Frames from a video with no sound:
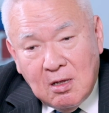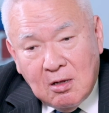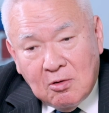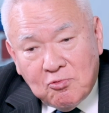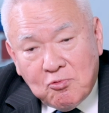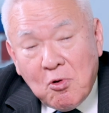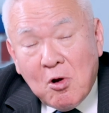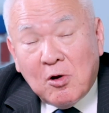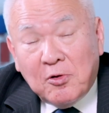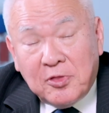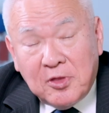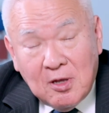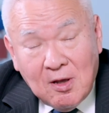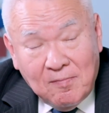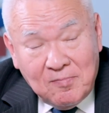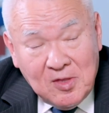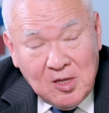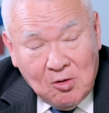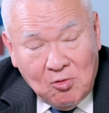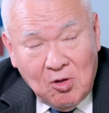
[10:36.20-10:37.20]
quality
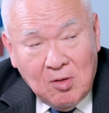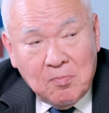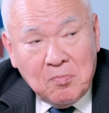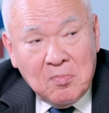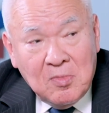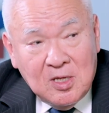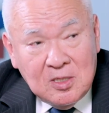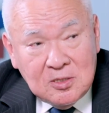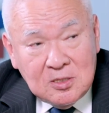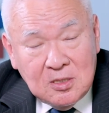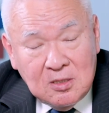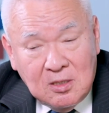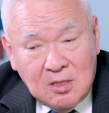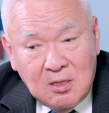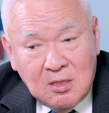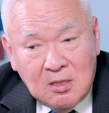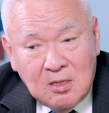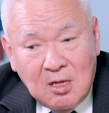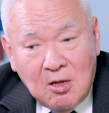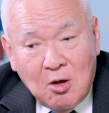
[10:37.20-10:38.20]
of the equipment
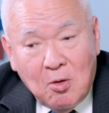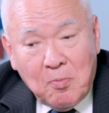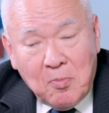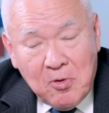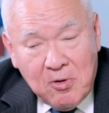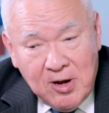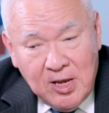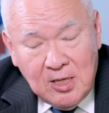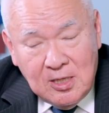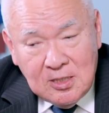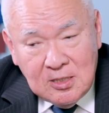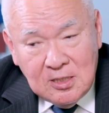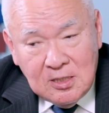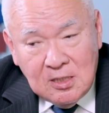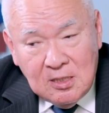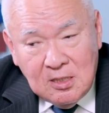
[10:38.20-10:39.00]
they operate.